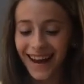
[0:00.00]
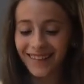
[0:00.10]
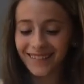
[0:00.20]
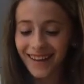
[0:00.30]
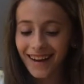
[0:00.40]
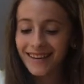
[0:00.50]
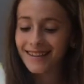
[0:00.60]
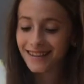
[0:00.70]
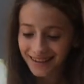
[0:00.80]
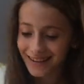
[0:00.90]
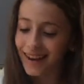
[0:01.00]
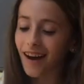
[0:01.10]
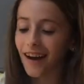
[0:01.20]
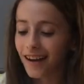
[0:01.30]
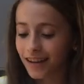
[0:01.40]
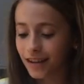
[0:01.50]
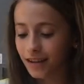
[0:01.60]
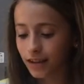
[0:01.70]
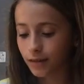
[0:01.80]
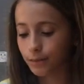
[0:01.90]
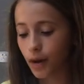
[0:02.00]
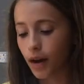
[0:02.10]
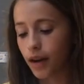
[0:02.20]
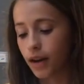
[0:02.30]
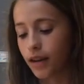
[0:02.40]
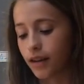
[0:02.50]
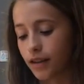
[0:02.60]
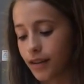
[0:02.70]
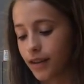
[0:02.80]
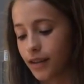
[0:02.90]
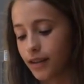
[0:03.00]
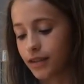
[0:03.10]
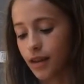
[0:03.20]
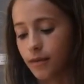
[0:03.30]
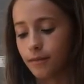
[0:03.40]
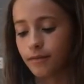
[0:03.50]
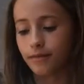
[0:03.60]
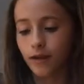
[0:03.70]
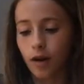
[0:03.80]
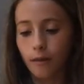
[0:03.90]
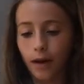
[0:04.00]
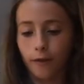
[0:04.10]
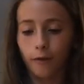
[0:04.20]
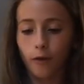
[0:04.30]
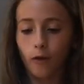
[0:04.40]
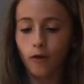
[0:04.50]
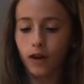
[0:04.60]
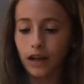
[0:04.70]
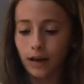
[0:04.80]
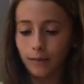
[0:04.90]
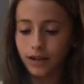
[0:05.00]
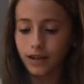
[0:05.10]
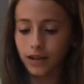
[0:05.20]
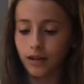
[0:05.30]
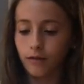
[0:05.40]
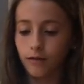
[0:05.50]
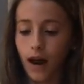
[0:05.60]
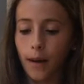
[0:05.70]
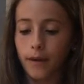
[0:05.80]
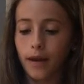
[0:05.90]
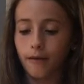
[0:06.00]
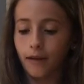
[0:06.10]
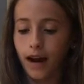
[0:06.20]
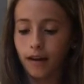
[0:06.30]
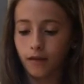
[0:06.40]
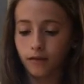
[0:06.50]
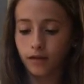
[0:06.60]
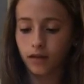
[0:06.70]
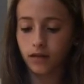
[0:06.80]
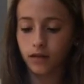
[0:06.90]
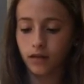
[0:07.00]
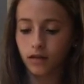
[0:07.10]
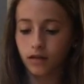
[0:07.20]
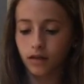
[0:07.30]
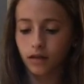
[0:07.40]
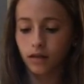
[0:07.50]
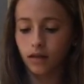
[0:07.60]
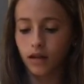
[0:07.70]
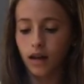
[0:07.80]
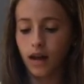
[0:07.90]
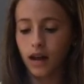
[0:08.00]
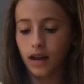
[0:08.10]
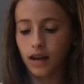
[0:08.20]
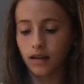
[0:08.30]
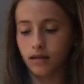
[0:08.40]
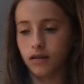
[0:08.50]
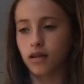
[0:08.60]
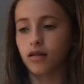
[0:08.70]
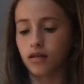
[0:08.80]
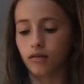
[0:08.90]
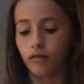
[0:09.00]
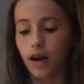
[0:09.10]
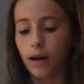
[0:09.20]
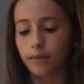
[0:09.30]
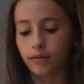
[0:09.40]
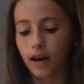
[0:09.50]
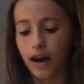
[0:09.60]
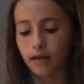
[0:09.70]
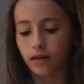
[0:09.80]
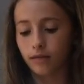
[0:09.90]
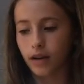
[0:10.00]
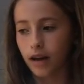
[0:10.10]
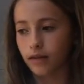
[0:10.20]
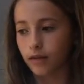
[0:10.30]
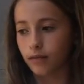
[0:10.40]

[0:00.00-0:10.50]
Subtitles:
going to start by saying, got my fork and I'm just gonna wrap it round and wrap round and round and